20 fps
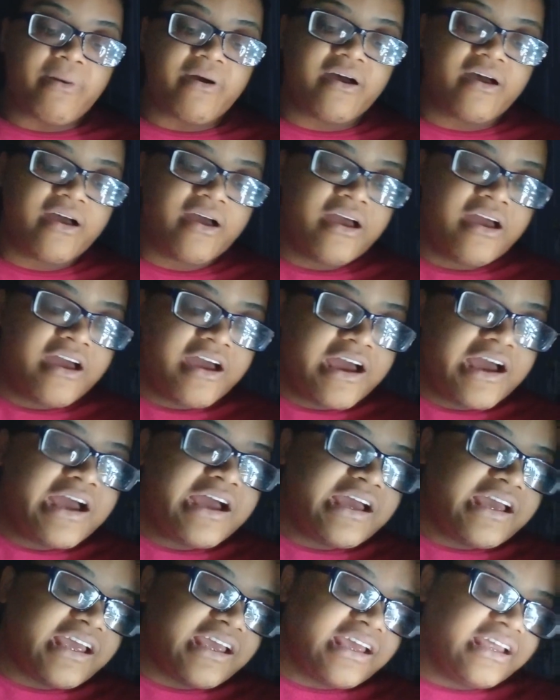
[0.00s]
But
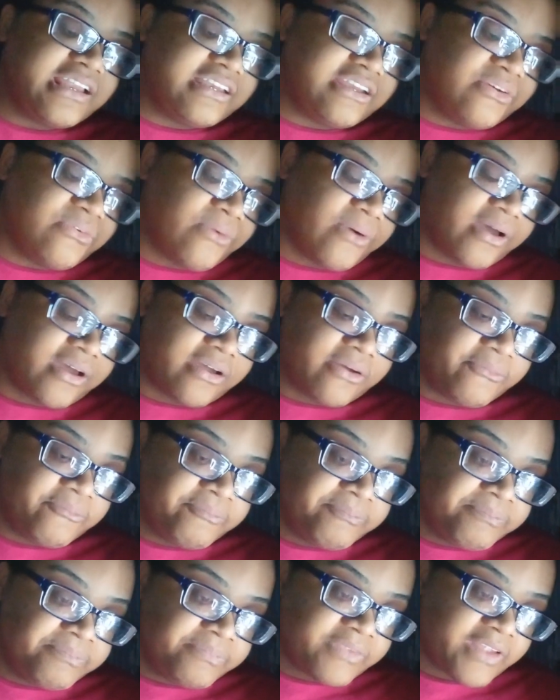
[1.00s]
anyway,
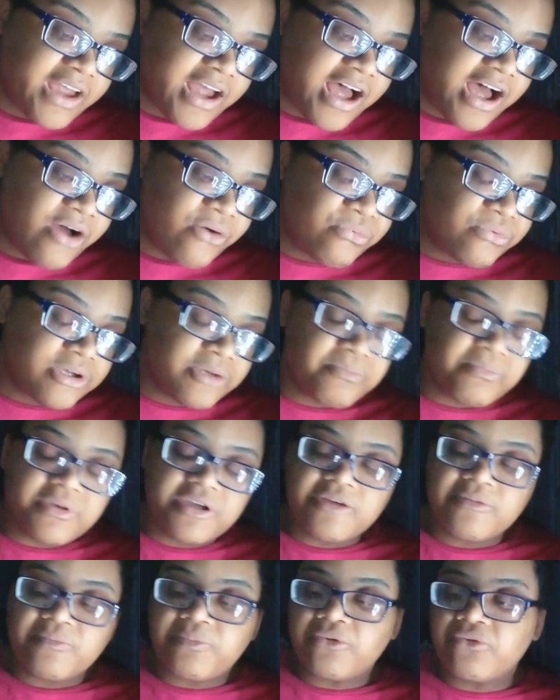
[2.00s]
I
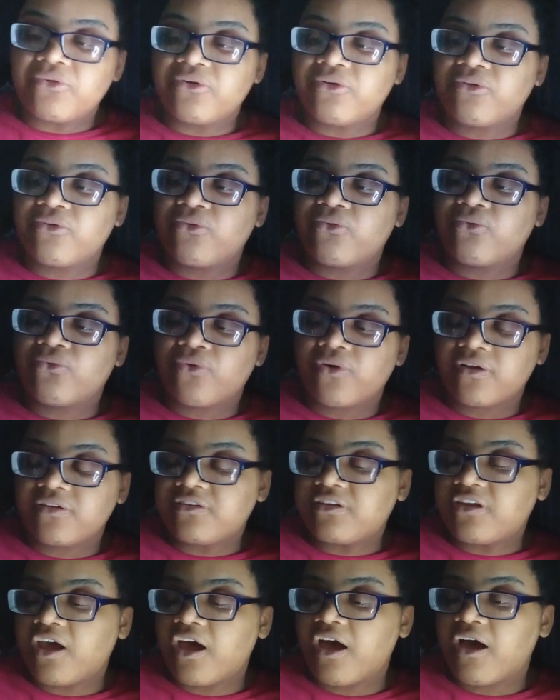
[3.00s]
remember
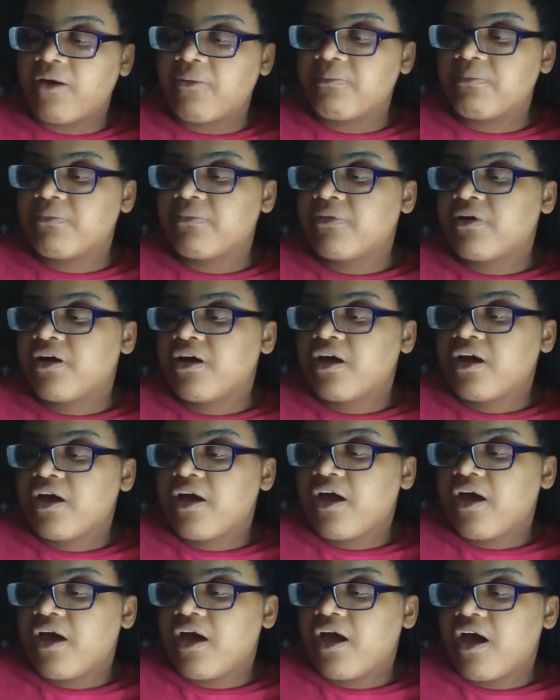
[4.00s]
one time
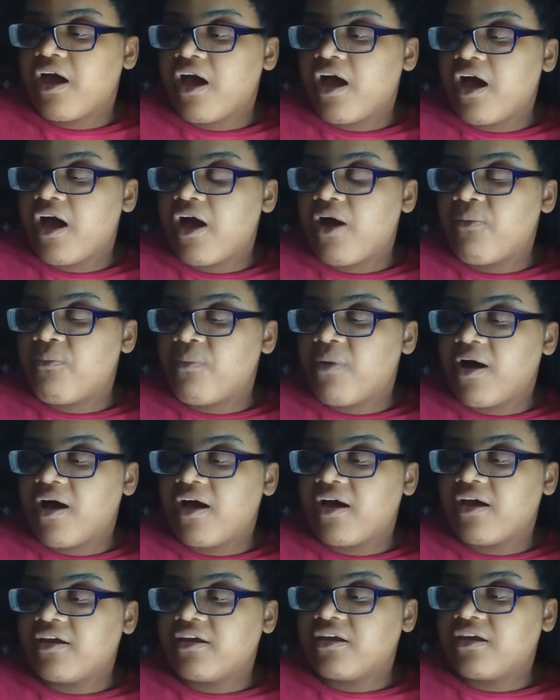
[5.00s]

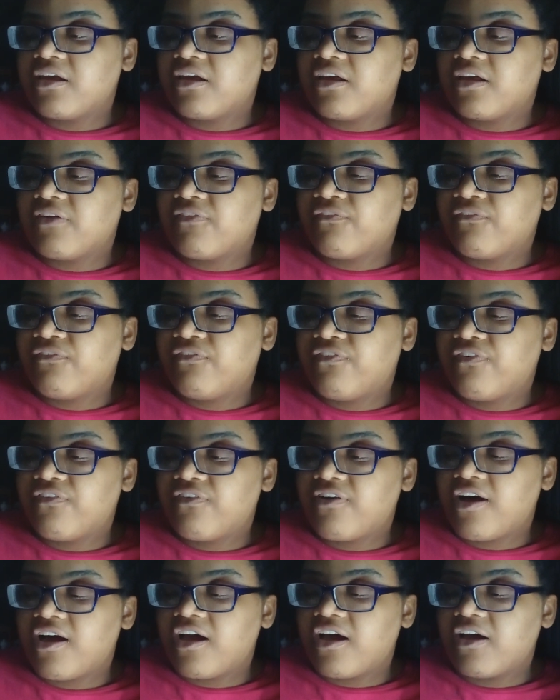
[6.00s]
my
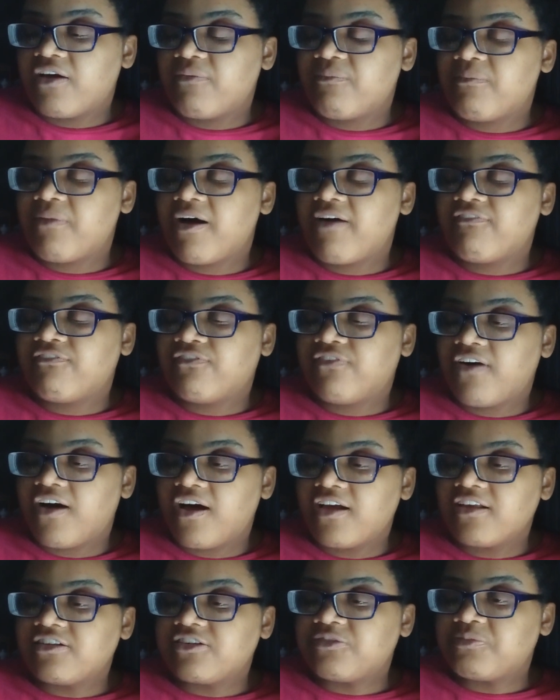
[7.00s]
my
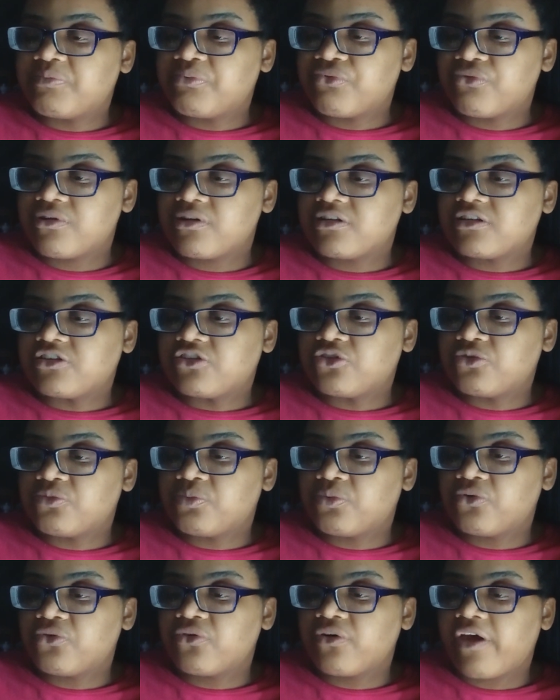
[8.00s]
vice
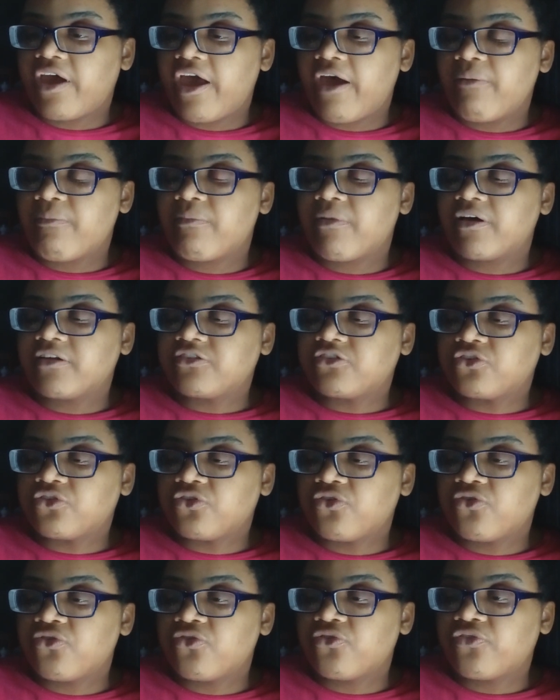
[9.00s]
principal at my
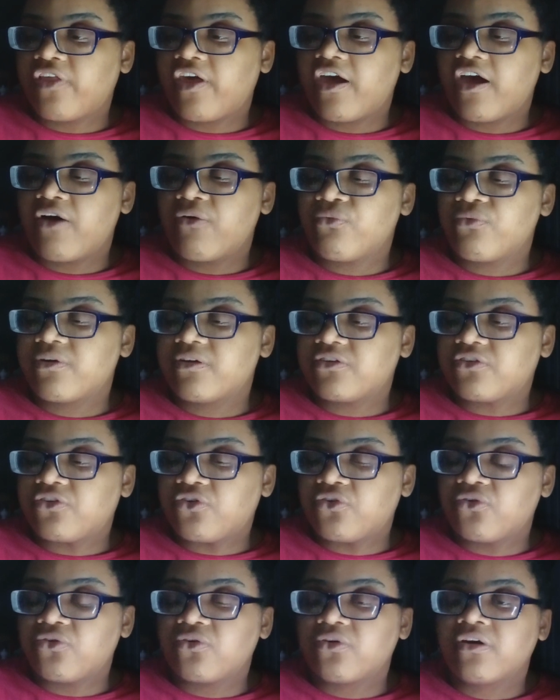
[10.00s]
school that I went
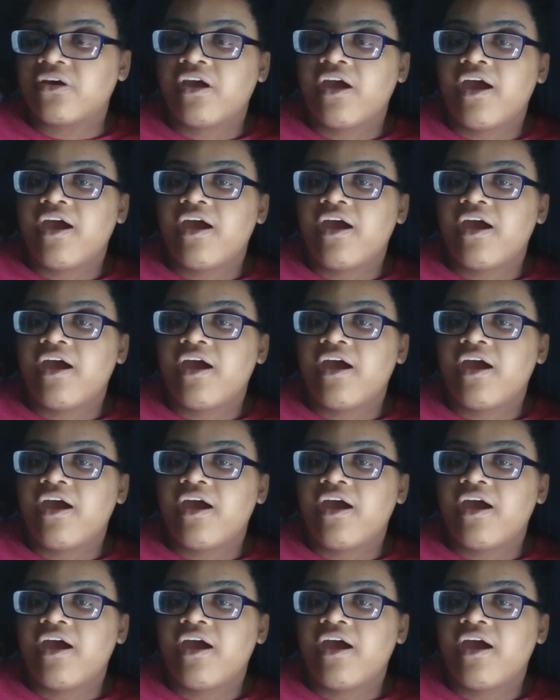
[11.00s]
to